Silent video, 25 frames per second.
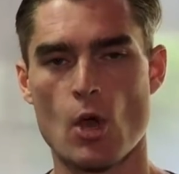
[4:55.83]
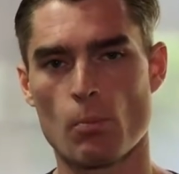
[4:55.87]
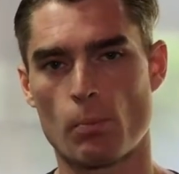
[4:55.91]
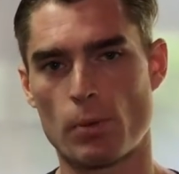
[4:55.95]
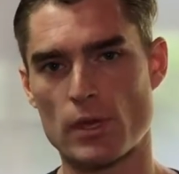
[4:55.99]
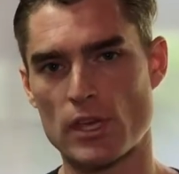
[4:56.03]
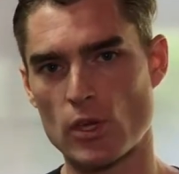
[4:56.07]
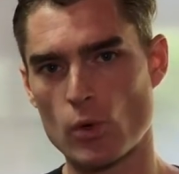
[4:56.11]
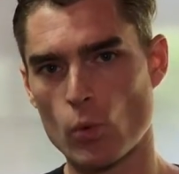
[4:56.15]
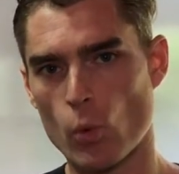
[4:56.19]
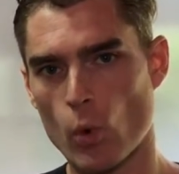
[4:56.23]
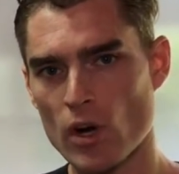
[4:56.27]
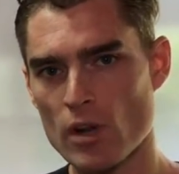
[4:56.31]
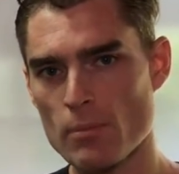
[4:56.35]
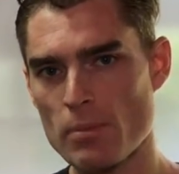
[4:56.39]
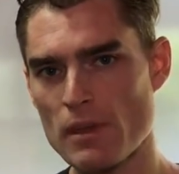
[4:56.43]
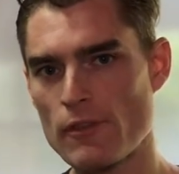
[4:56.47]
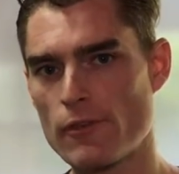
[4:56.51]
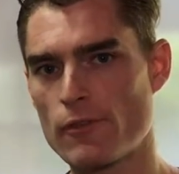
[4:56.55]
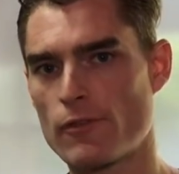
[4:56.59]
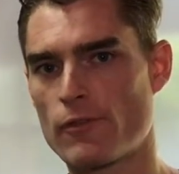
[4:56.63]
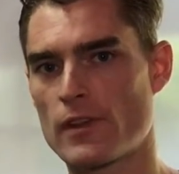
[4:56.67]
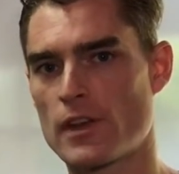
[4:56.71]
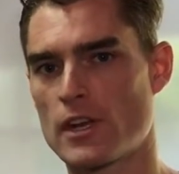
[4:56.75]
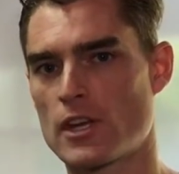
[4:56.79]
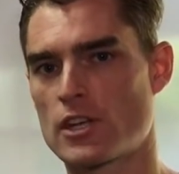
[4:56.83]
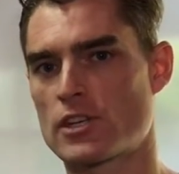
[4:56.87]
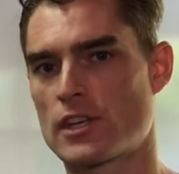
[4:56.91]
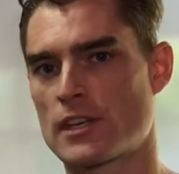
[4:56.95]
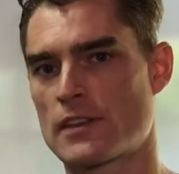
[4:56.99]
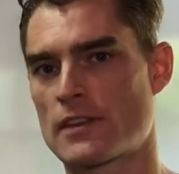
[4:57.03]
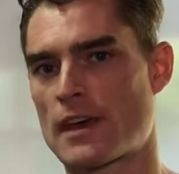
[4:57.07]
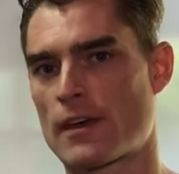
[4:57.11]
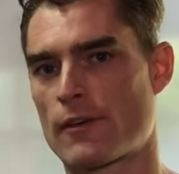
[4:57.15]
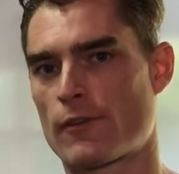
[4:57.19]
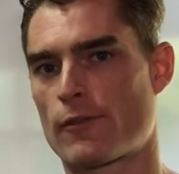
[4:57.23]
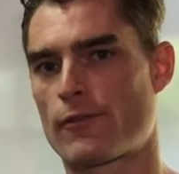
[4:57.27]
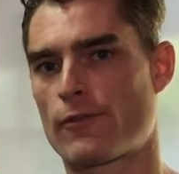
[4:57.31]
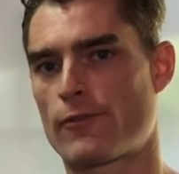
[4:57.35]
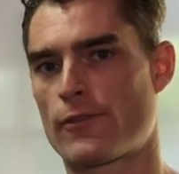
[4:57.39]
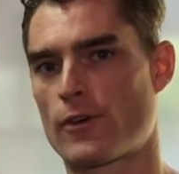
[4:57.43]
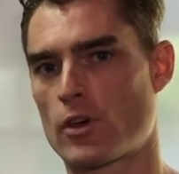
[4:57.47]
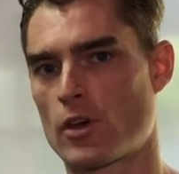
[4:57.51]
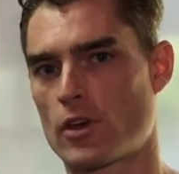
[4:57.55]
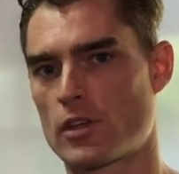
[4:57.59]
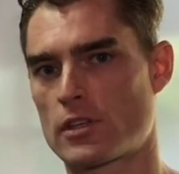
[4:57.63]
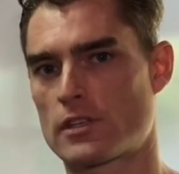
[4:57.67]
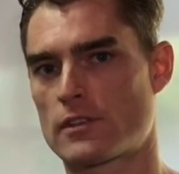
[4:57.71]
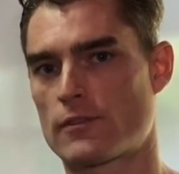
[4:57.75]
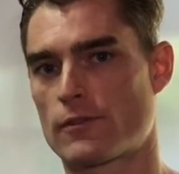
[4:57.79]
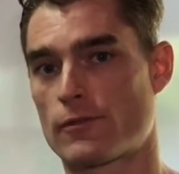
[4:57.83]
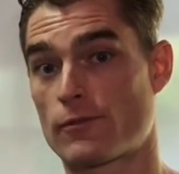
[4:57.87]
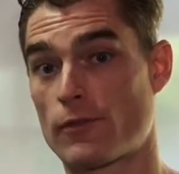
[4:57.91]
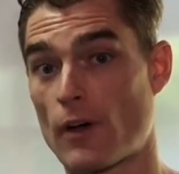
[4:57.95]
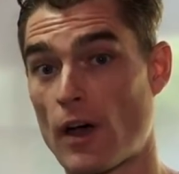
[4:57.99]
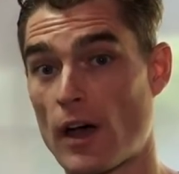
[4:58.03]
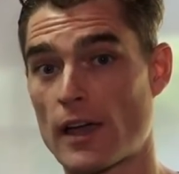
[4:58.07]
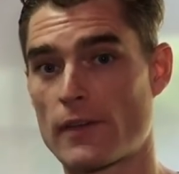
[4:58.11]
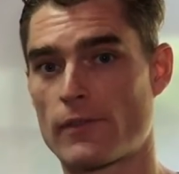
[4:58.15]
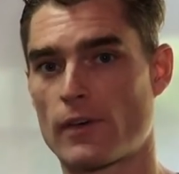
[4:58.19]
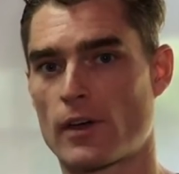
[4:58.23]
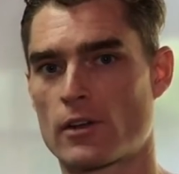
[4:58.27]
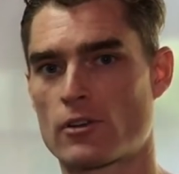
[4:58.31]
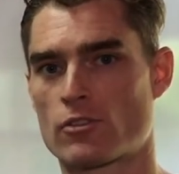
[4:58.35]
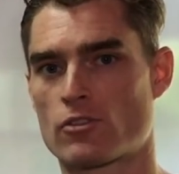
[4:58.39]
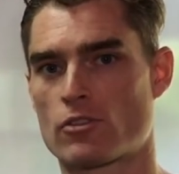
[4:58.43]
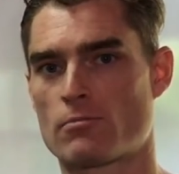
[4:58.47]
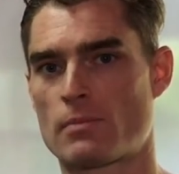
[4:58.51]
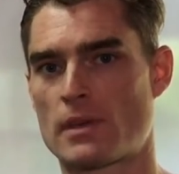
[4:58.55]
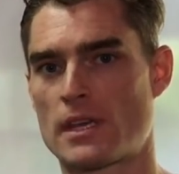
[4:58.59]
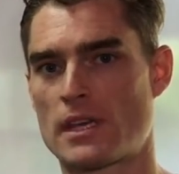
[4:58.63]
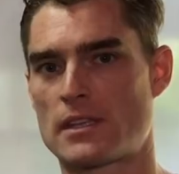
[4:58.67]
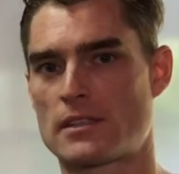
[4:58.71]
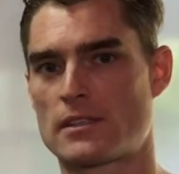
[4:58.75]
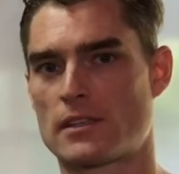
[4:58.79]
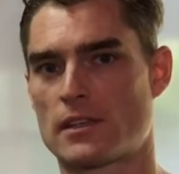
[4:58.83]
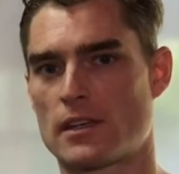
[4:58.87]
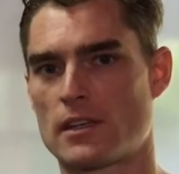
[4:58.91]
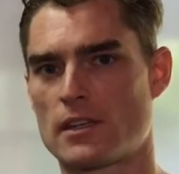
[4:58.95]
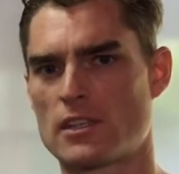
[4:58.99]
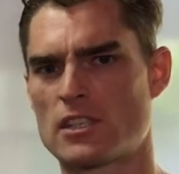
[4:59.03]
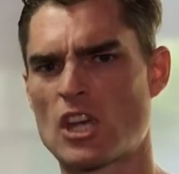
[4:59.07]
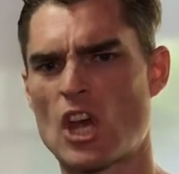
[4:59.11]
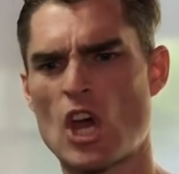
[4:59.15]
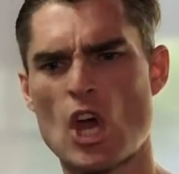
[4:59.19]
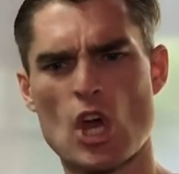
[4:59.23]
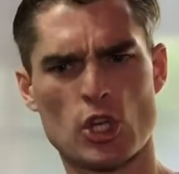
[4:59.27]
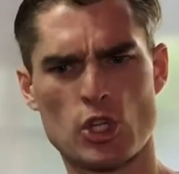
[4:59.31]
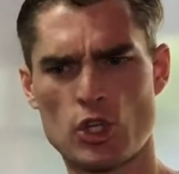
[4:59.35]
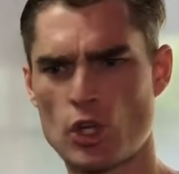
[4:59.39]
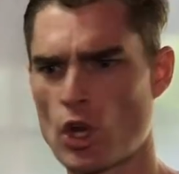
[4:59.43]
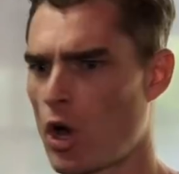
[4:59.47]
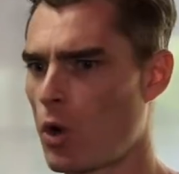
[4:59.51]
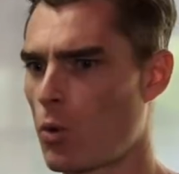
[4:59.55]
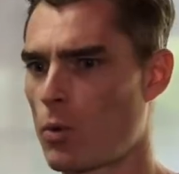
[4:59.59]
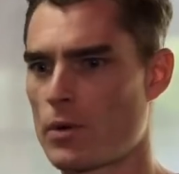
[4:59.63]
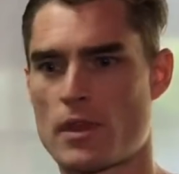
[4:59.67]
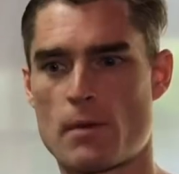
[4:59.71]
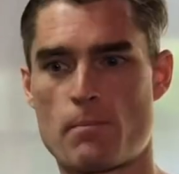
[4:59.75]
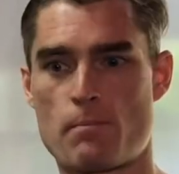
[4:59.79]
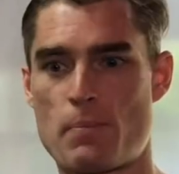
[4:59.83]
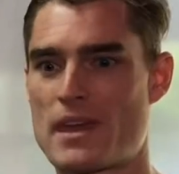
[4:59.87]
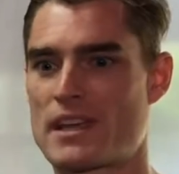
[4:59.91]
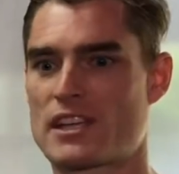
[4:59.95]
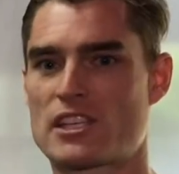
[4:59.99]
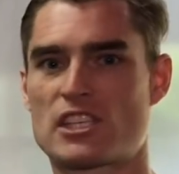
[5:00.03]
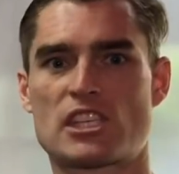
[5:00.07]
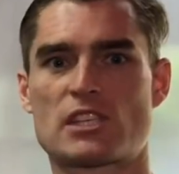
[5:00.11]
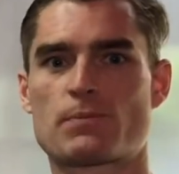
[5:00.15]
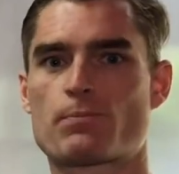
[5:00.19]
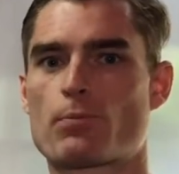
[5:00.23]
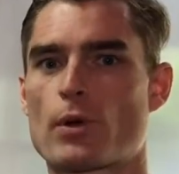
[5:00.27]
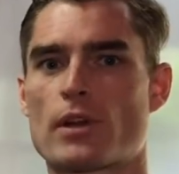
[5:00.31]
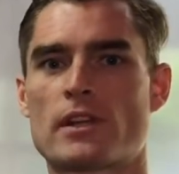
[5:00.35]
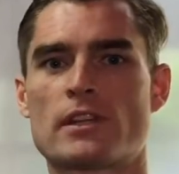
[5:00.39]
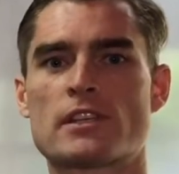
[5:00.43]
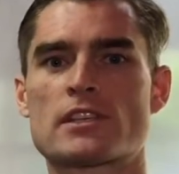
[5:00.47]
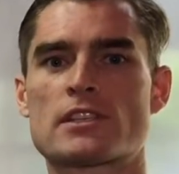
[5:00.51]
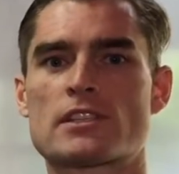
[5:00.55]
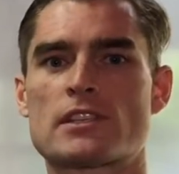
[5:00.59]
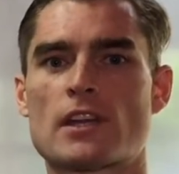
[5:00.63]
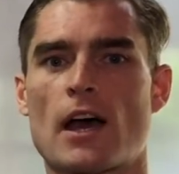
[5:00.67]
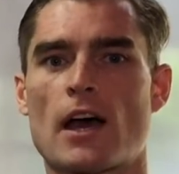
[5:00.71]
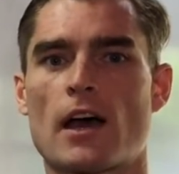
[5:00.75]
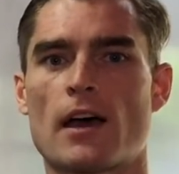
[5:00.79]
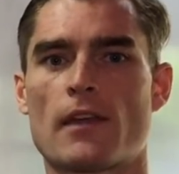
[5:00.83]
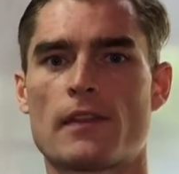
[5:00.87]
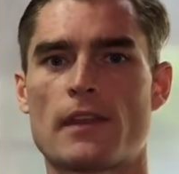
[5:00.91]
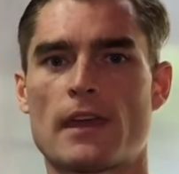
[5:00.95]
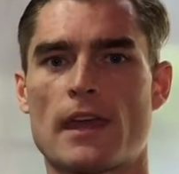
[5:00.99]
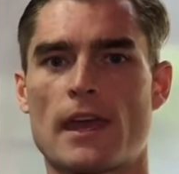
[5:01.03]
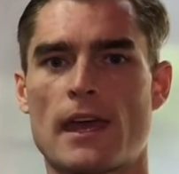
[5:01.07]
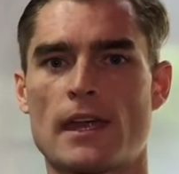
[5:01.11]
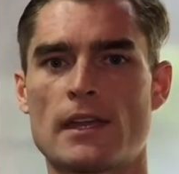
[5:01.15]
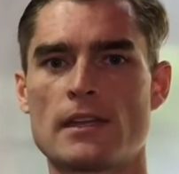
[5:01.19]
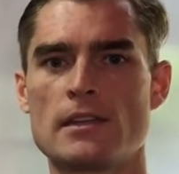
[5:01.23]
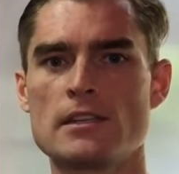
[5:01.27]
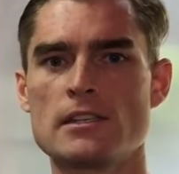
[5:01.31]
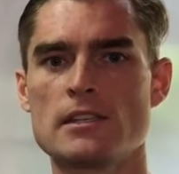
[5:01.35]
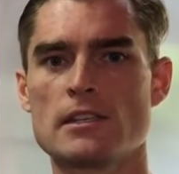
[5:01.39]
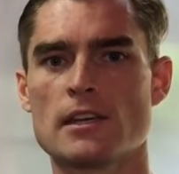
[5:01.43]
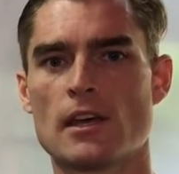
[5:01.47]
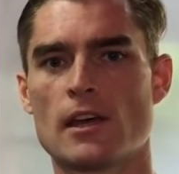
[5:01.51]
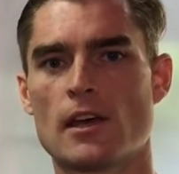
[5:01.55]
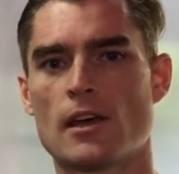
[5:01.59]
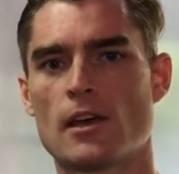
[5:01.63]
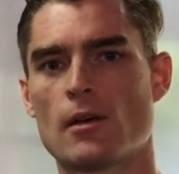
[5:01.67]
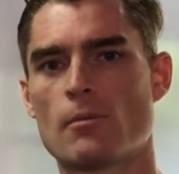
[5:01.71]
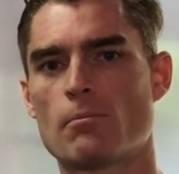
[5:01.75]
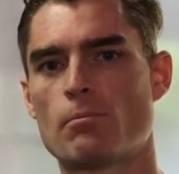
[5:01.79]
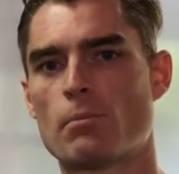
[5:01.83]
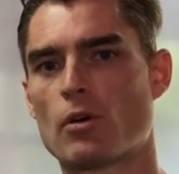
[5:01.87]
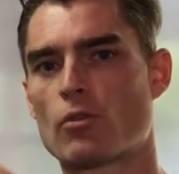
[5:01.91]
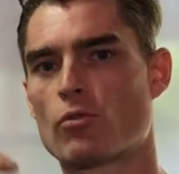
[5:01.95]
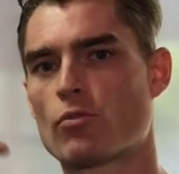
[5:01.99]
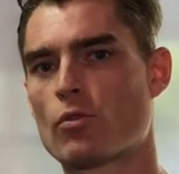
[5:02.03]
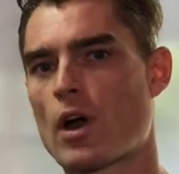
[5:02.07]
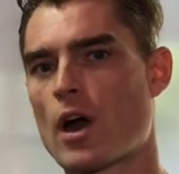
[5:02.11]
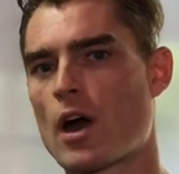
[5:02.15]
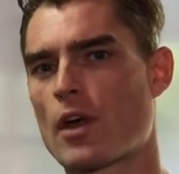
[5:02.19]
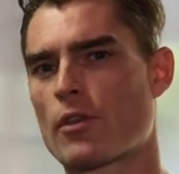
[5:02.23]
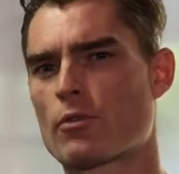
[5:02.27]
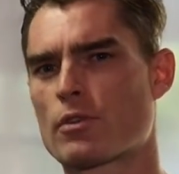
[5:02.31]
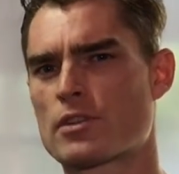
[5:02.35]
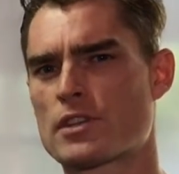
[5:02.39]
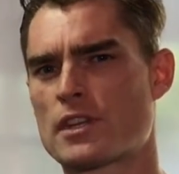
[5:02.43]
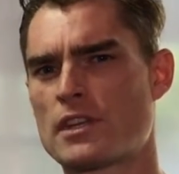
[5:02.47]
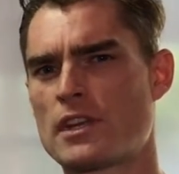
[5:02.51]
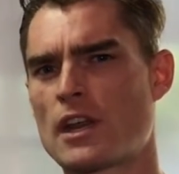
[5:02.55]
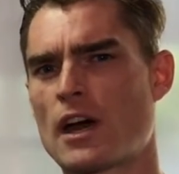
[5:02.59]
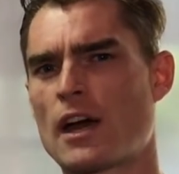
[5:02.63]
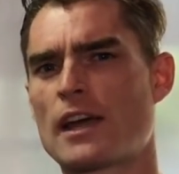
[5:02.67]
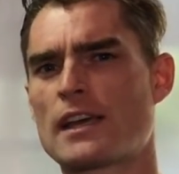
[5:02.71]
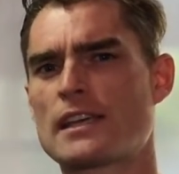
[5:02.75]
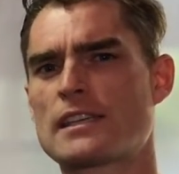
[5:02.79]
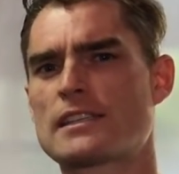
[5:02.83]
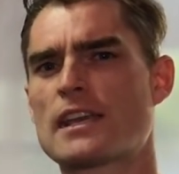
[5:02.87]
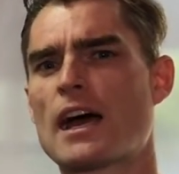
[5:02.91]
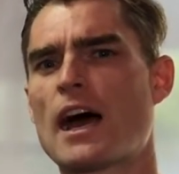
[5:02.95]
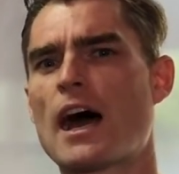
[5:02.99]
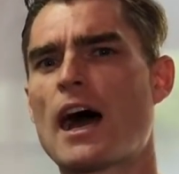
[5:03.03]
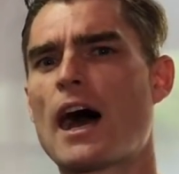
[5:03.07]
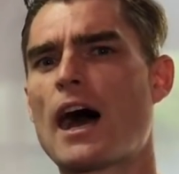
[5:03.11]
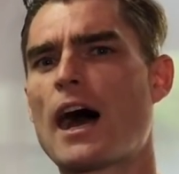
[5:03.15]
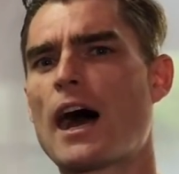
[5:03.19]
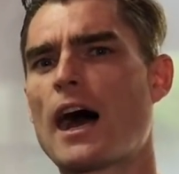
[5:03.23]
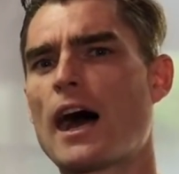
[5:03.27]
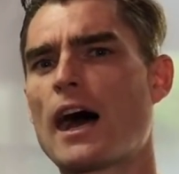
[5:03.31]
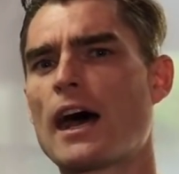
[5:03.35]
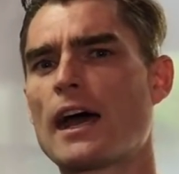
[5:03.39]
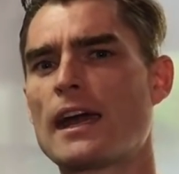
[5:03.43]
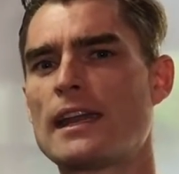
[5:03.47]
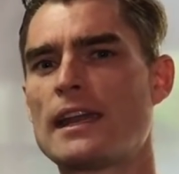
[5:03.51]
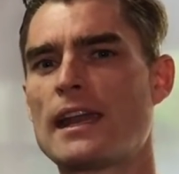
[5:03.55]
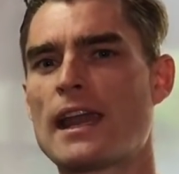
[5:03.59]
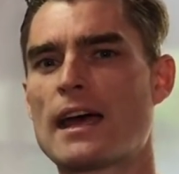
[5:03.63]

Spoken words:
but you want to be finishing that first 500 meters, not with a big sprint start at the end, but rather as a nice high